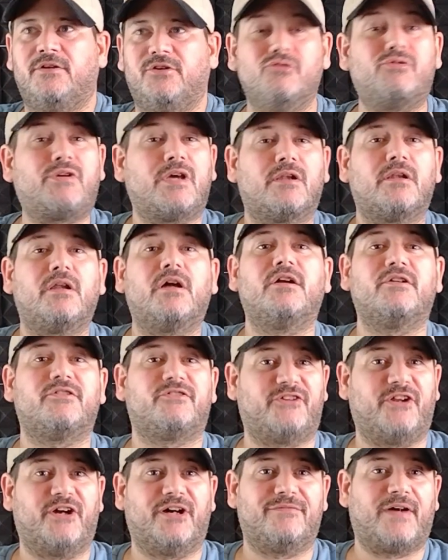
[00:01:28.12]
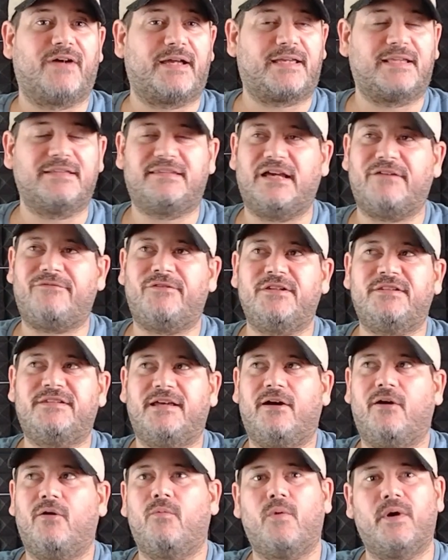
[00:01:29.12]
You can learn stuff. I can definitely
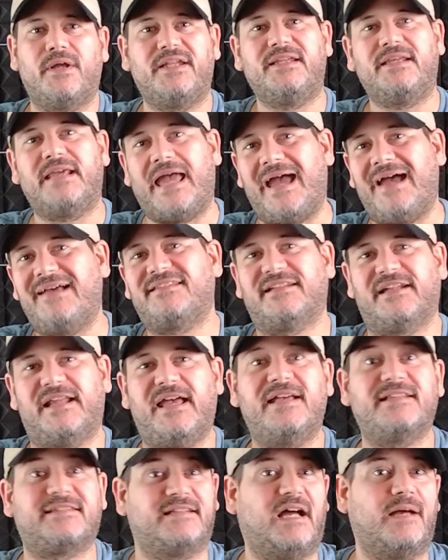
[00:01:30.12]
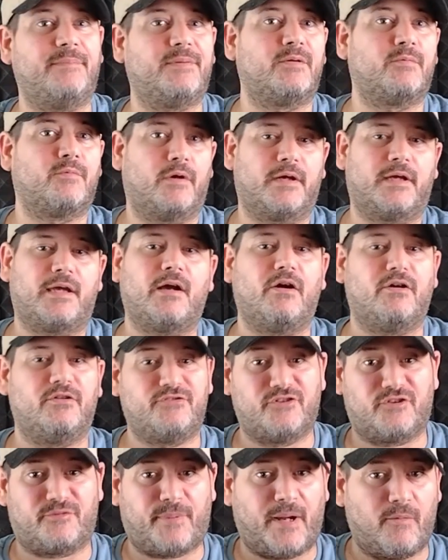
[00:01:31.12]
tell what he has and has not been working
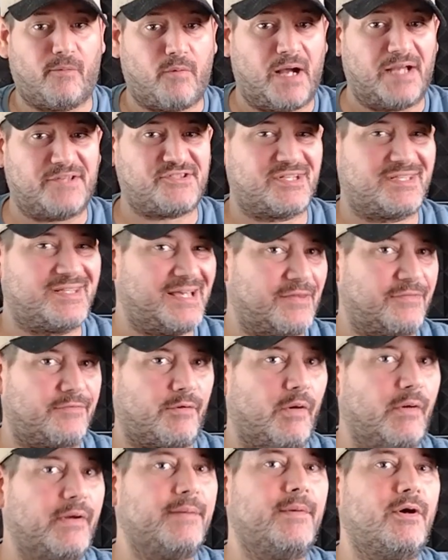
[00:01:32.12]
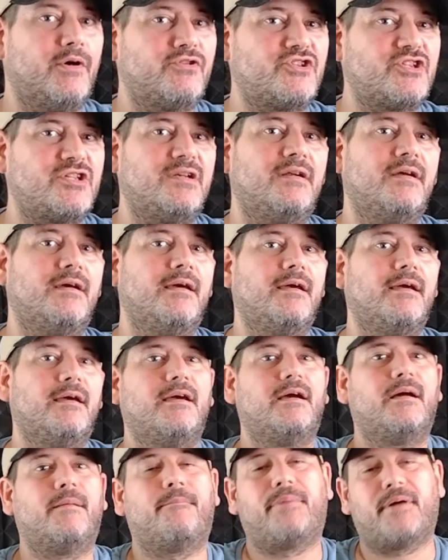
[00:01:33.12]
on just by watching that throwing motion.
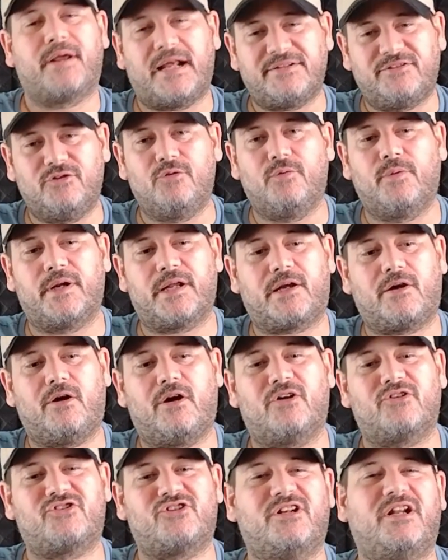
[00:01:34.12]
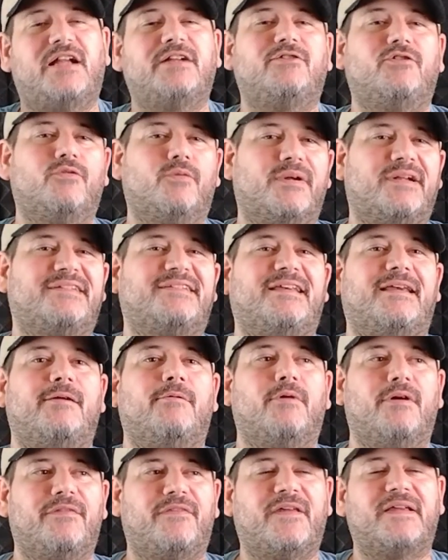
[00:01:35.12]
But I do want to caution and I do want to say
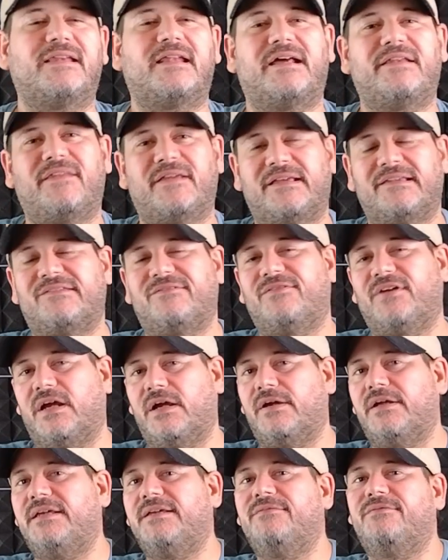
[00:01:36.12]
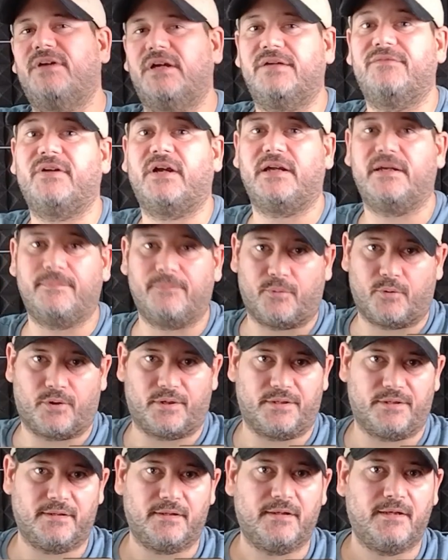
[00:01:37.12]
one thing that I think is very, very, very
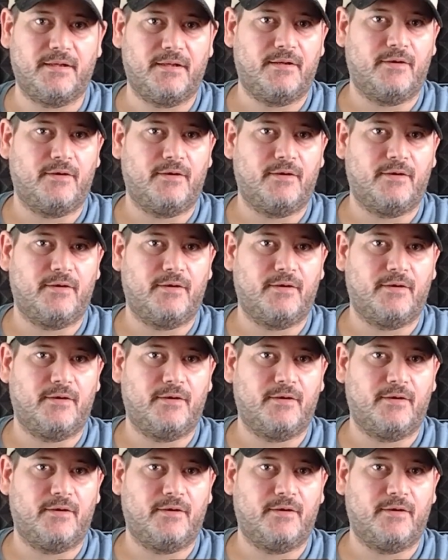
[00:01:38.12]
important,